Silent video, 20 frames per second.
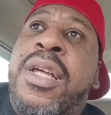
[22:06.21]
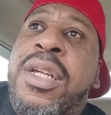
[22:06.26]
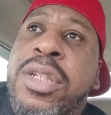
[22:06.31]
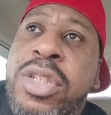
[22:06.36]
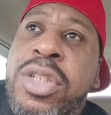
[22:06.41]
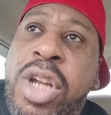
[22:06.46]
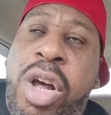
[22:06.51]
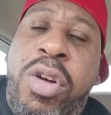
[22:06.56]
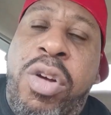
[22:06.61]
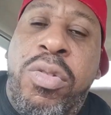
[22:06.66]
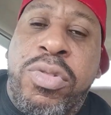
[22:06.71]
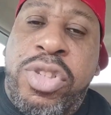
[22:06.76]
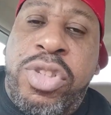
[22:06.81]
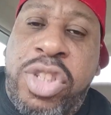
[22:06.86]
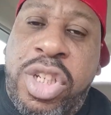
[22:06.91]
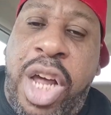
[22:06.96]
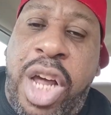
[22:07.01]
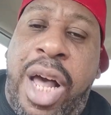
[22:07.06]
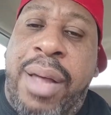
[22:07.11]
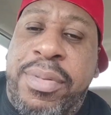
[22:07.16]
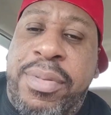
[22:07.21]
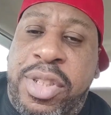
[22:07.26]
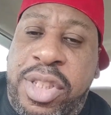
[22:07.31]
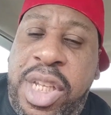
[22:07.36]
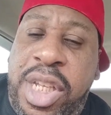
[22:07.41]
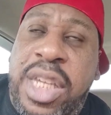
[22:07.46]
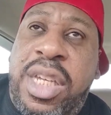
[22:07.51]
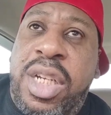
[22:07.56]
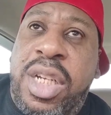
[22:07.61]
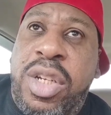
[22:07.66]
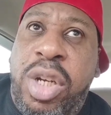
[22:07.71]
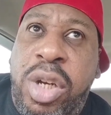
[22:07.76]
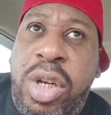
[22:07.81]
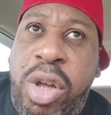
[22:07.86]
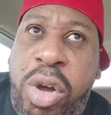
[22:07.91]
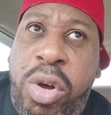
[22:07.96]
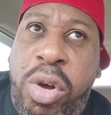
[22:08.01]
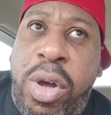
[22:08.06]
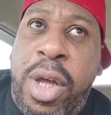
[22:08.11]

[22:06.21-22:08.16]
Don't stop seeking the Lord.